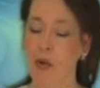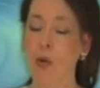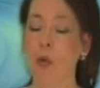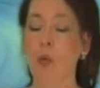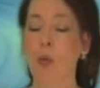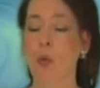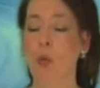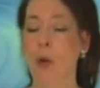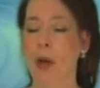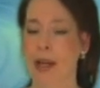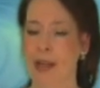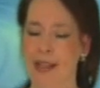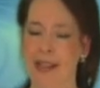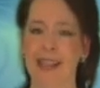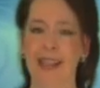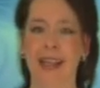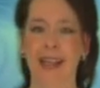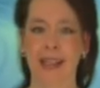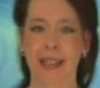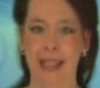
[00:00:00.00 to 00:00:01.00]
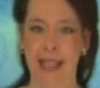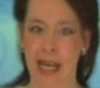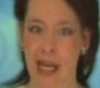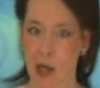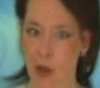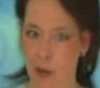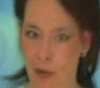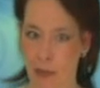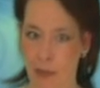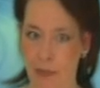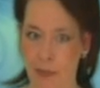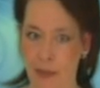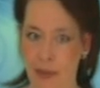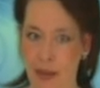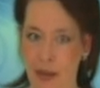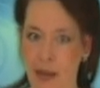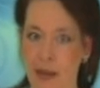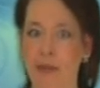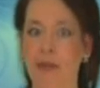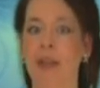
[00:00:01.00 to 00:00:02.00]
From where I stand now,
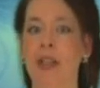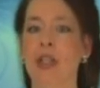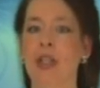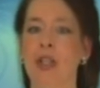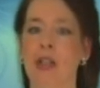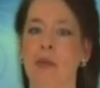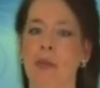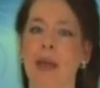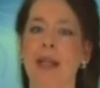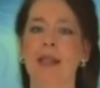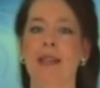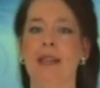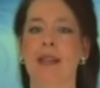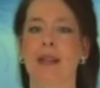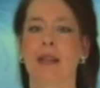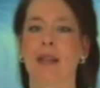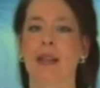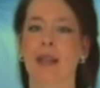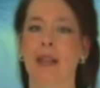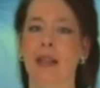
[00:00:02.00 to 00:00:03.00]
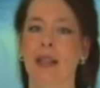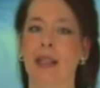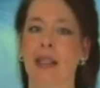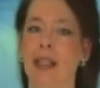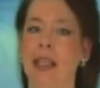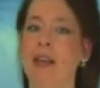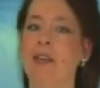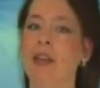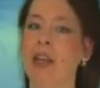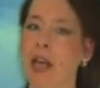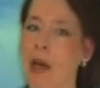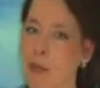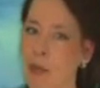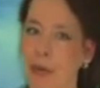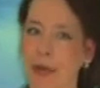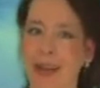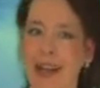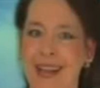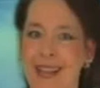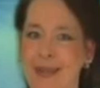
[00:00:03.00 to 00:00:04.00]
conventional medicine giving
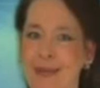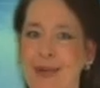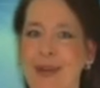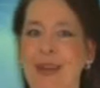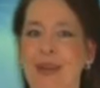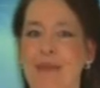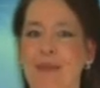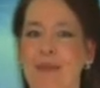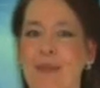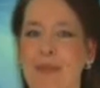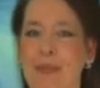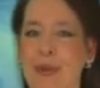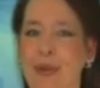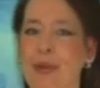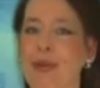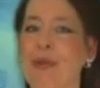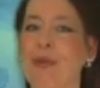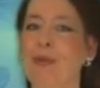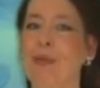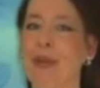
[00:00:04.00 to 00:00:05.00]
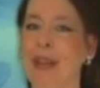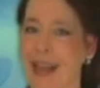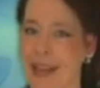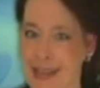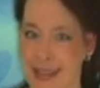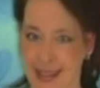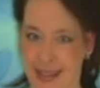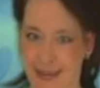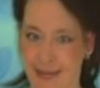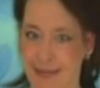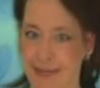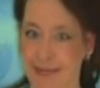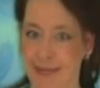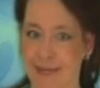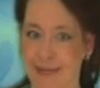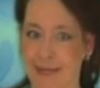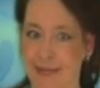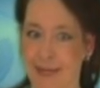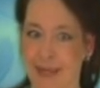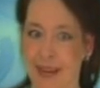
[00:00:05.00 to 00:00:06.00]
up on us was a pure blessing.
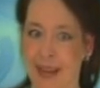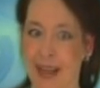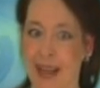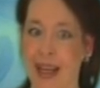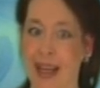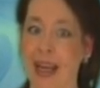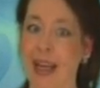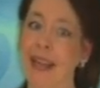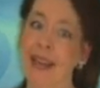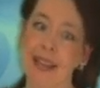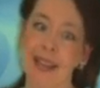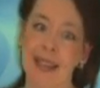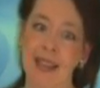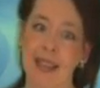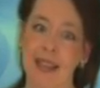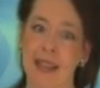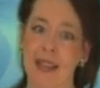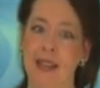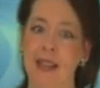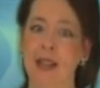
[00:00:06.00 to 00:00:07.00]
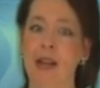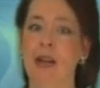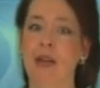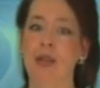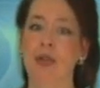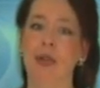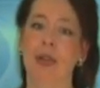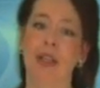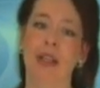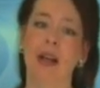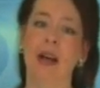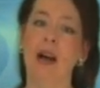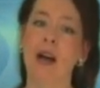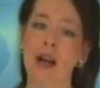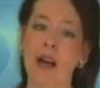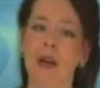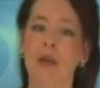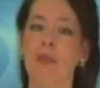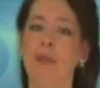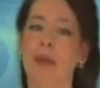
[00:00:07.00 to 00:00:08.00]
At least it did not do any
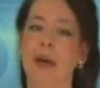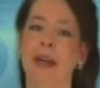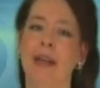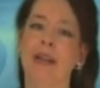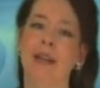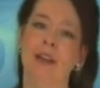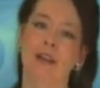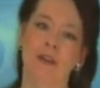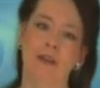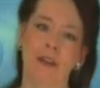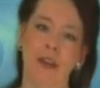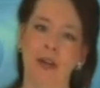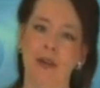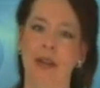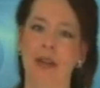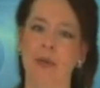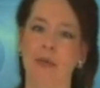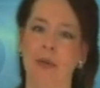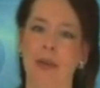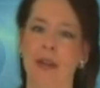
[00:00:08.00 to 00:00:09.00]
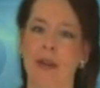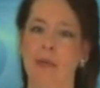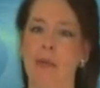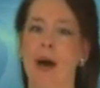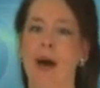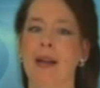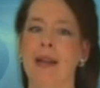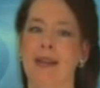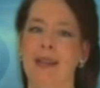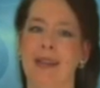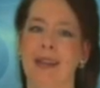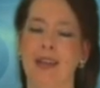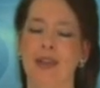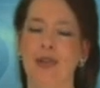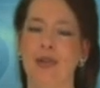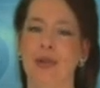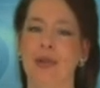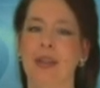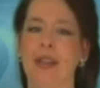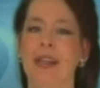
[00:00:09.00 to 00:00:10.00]
harm by interfering with the body's
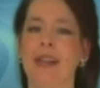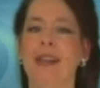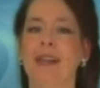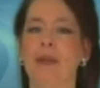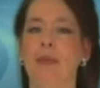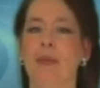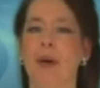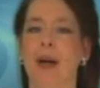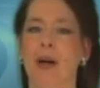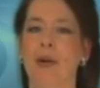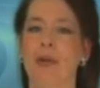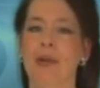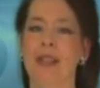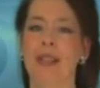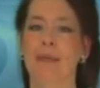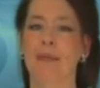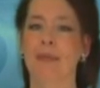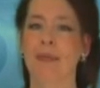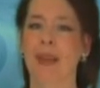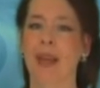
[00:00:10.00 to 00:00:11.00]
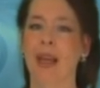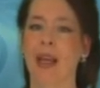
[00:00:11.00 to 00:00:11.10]
natural healing powers.